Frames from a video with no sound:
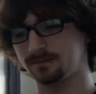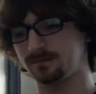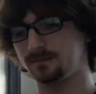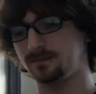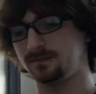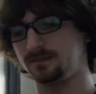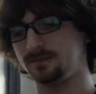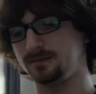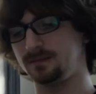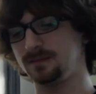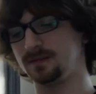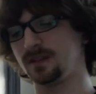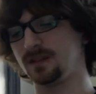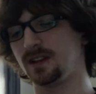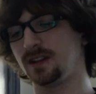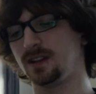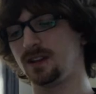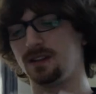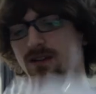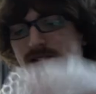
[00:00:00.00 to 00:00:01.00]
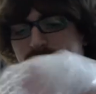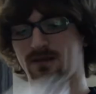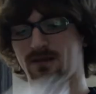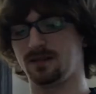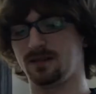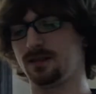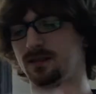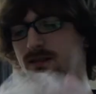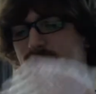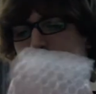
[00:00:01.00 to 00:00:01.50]

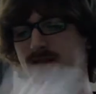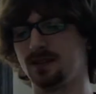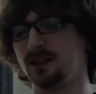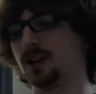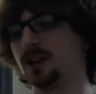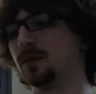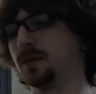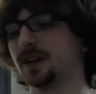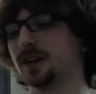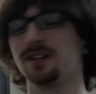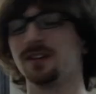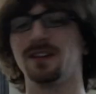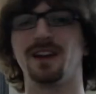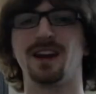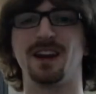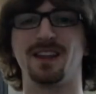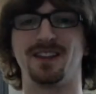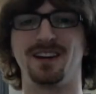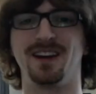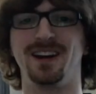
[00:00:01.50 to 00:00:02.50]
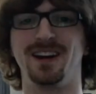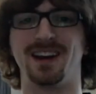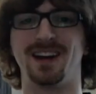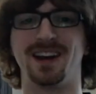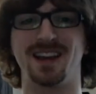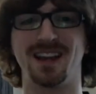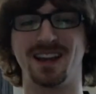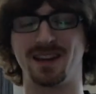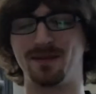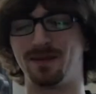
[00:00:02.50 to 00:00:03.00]
It's a little bigger than I thought. I
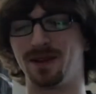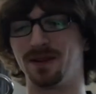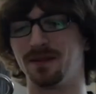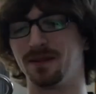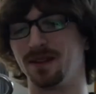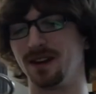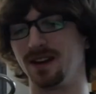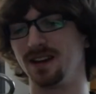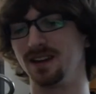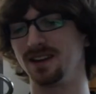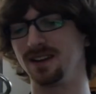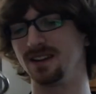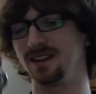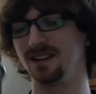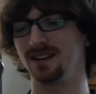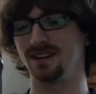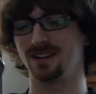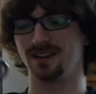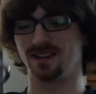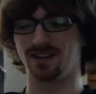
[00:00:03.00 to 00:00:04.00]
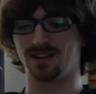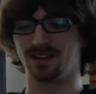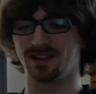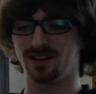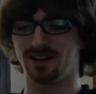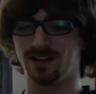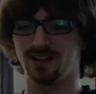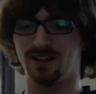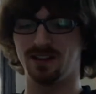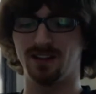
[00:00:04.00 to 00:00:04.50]
can't complain with that.
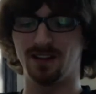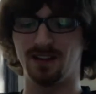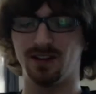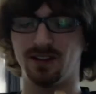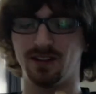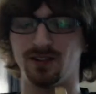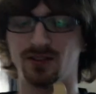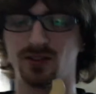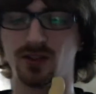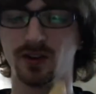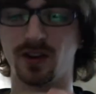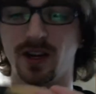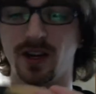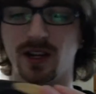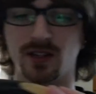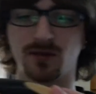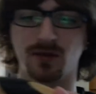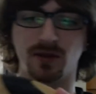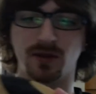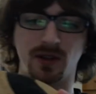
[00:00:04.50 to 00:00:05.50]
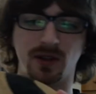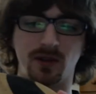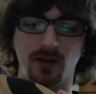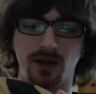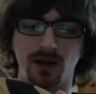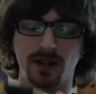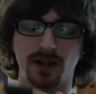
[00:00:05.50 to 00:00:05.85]
Show you guys really quick.